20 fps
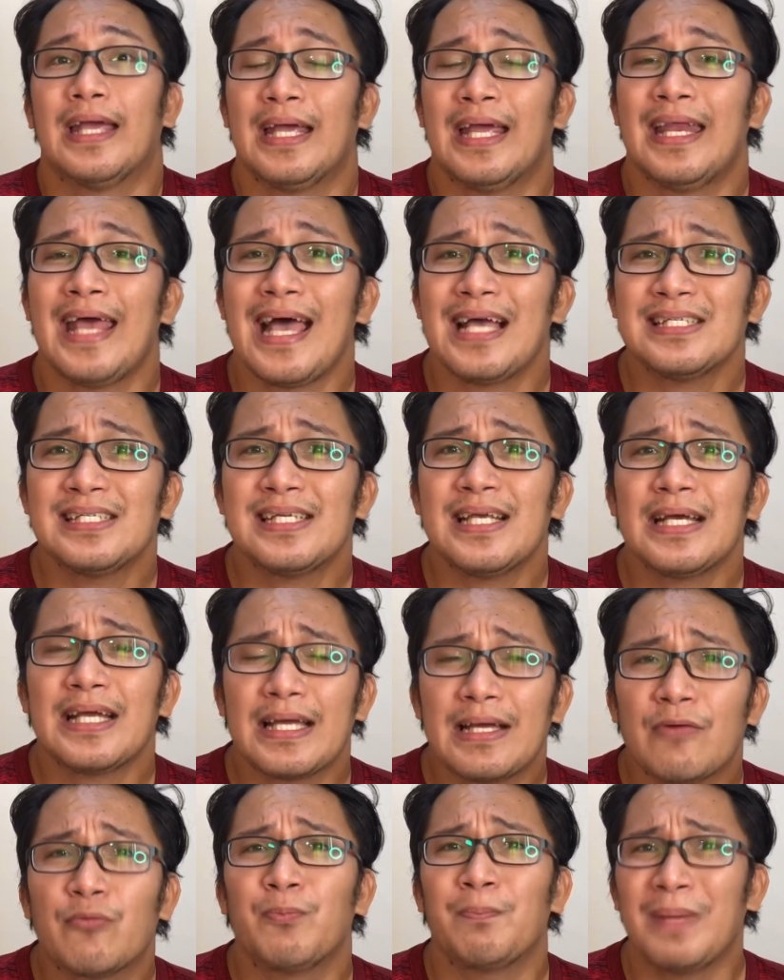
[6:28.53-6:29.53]
it has a
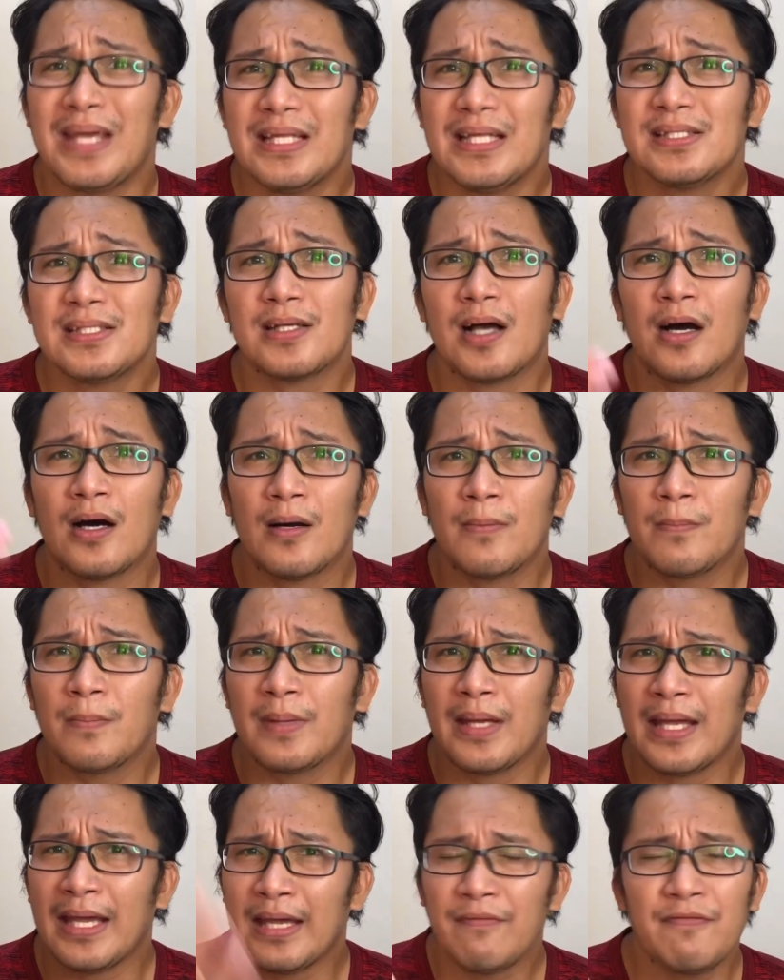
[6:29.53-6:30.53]
means,
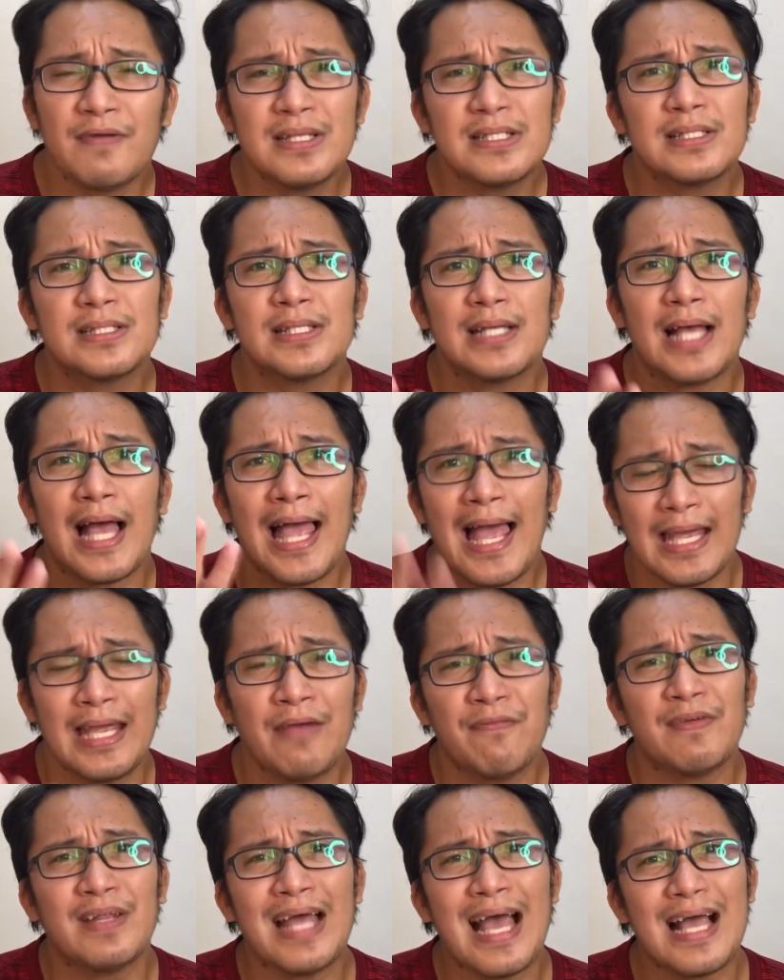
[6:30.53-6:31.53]

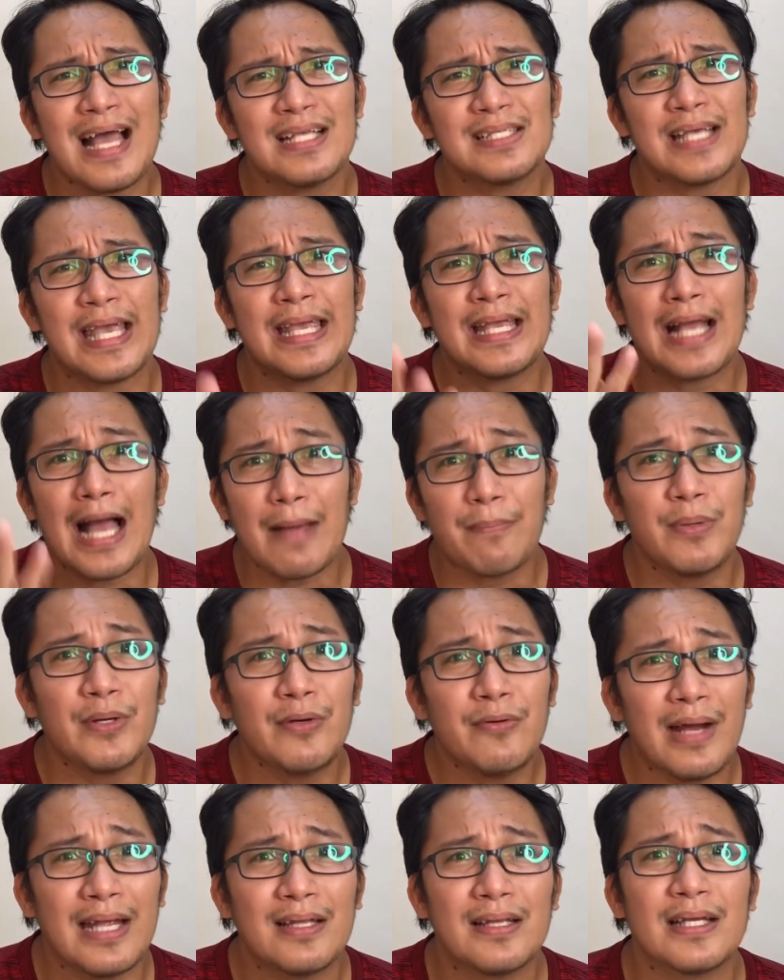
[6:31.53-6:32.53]
if it has a
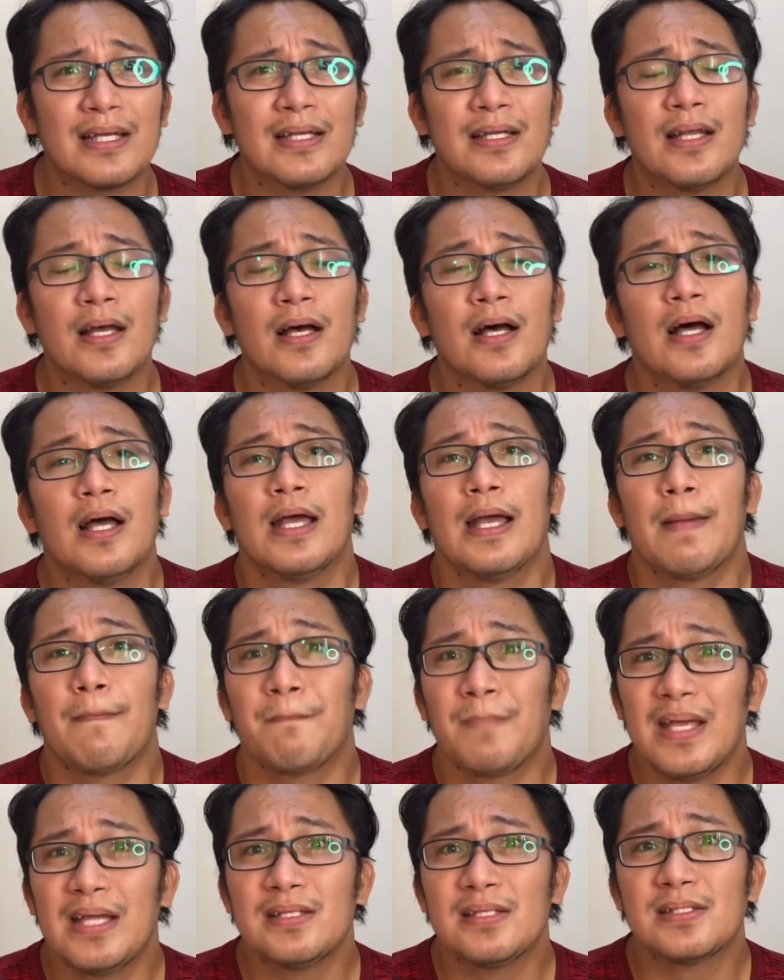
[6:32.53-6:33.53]
copyrighted
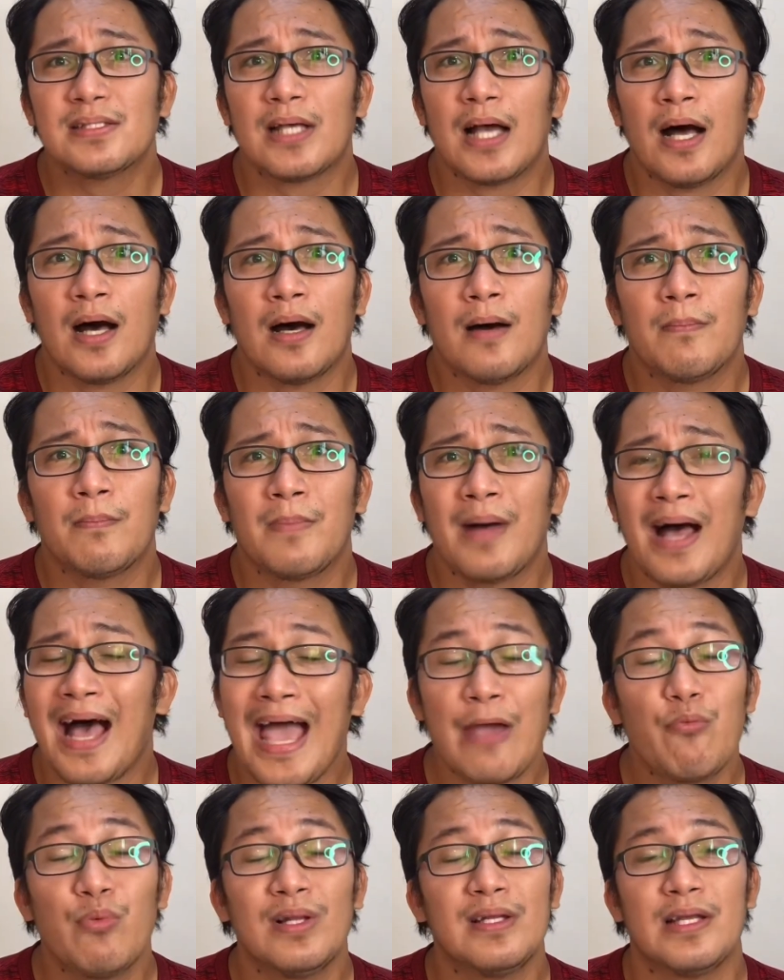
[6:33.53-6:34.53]
means,
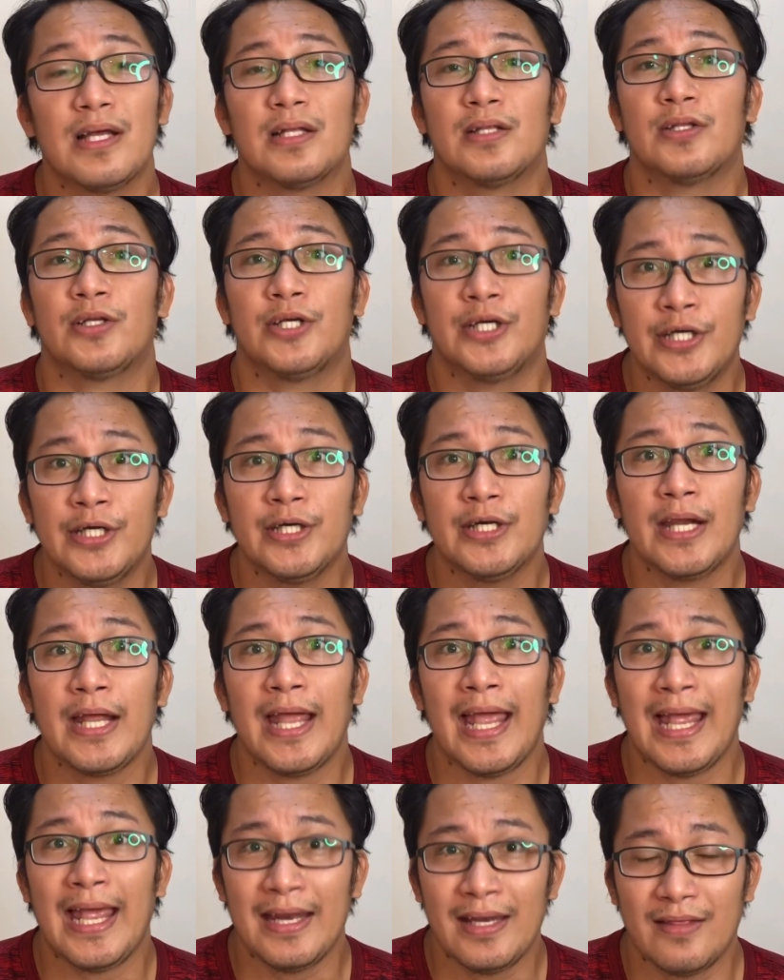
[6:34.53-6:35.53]
I will not earn
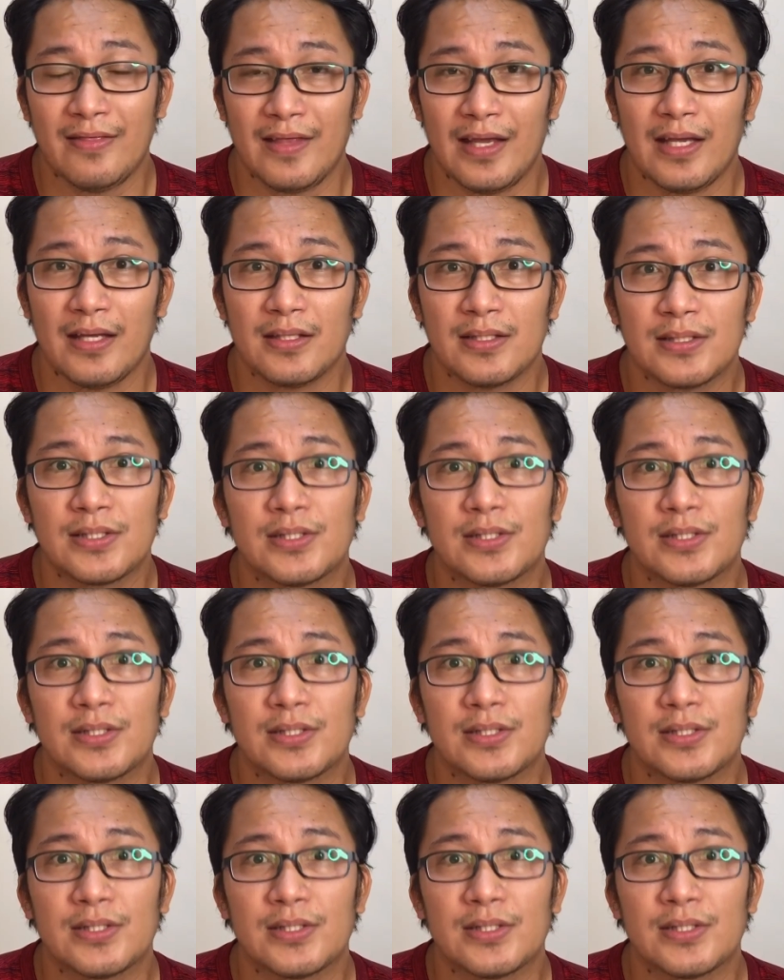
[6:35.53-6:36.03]
anything.